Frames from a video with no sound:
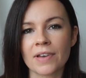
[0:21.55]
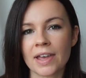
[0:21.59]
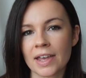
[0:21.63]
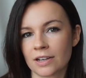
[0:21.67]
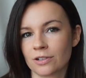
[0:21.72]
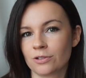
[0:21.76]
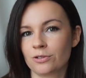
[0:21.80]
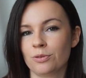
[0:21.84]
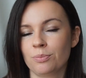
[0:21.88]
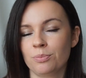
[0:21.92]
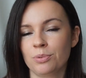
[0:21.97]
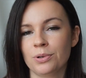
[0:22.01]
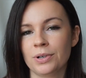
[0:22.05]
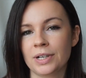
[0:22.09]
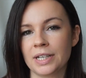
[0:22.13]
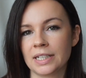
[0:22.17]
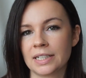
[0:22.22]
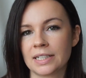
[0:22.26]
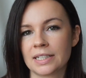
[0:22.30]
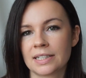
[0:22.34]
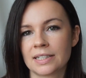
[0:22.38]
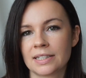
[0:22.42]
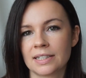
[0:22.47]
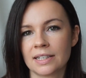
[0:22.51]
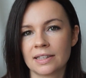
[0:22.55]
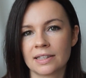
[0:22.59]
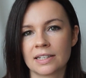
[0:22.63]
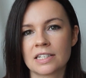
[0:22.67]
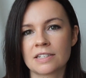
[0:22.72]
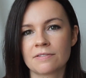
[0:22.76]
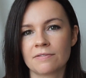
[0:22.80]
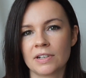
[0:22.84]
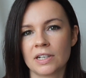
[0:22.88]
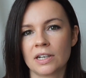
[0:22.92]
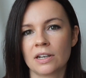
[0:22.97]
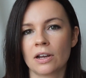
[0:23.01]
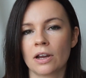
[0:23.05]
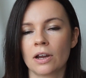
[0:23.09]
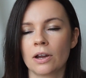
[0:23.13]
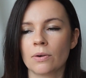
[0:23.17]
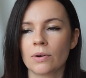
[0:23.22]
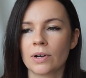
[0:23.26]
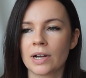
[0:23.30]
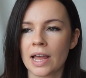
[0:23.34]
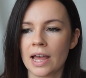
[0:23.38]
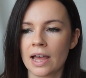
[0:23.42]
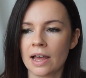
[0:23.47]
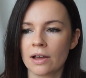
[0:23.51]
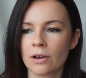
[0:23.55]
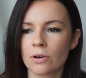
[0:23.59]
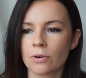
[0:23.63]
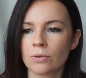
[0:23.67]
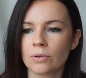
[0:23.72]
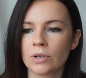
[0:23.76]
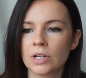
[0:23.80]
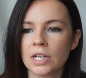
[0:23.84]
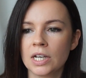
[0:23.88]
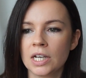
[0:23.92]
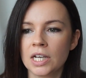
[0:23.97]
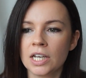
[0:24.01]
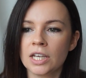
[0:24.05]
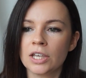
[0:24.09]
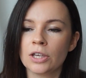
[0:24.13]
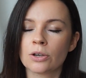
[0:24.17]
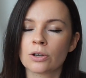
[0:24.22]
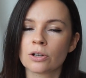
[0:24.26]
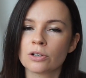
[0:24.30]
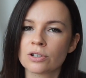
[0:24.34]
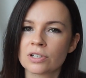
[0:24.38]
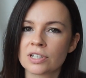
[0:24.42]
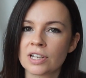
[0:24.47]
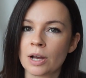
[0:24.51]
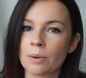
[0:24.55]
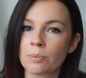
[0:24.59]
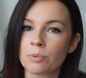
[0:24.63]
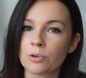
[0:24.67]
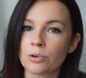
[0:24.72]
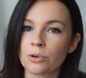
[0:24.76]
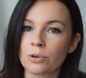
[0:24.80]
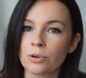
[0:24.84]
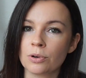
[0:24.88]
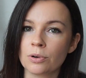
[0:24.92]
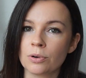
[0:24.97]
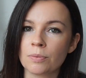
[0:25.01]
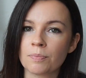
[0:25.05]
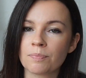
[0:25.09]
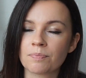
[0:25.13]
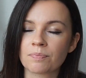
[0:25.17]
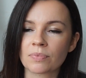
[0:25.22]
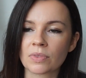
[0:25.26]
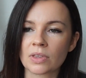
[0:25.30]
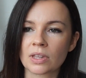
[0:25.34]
extra points in this video and how you can just help your